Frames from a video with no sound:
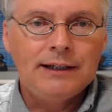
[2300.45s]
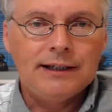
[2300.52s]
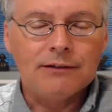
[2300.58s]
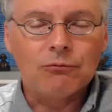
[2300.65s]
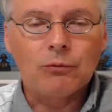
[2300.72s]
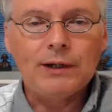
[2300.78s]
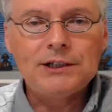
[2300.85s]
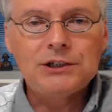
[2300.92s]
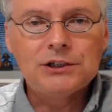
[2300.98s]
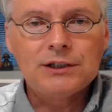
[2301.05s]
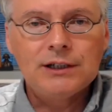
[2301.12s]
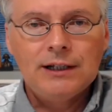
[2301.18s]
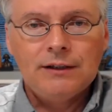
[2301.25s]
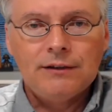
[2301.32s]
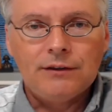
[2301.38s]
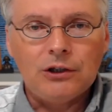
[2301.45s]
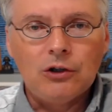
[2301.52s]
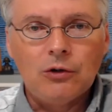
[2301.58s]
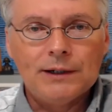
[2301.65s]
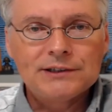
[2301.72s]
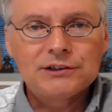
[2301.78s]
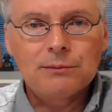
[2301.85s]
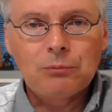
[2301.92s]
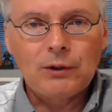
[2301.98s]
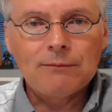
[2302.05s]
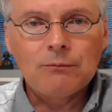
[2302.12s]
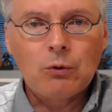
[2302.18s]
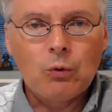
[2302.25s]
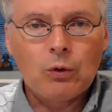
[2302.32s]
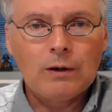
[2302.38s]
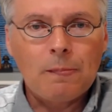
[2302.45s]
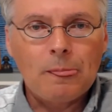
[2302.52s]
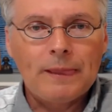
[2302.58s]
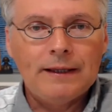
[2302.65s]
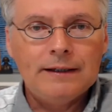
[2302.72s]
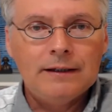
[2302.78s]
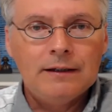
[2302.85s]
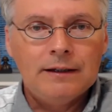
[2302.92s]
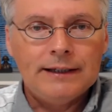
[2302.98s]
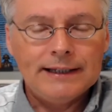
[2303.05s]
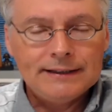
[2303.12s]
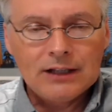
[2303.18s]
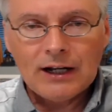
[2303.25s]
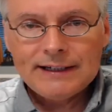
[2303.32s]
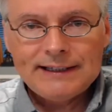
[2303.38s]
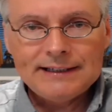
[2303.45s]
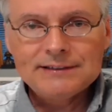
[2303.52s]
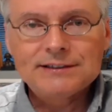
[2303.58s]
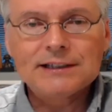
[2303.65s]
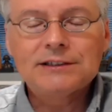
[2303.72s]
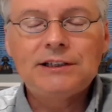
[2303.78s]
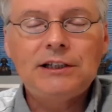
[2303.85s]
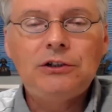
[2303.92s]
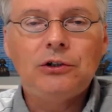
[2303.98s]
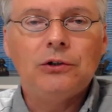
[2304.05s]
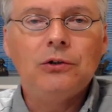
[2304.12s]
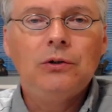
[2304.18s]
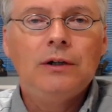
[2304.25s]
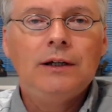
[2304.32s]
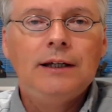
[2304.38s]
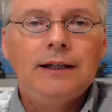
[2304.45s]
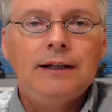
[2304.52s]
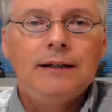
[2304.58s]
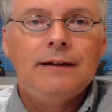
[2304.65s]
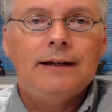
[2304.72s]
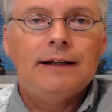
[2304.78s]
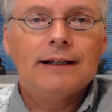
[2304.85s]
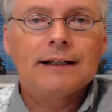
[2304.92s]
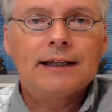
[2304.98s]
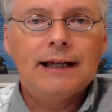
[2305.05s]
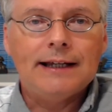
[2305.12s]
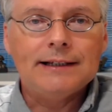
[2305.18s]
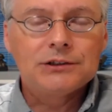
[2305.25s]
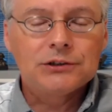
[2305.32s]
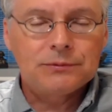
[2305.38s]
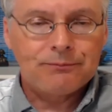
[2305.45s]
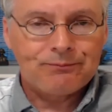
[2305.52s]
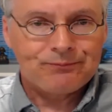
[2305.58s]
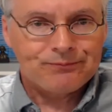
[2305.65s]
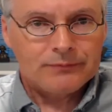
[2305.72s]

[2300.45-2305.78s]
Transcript: It reached the US Supreme Court in 1962 in a case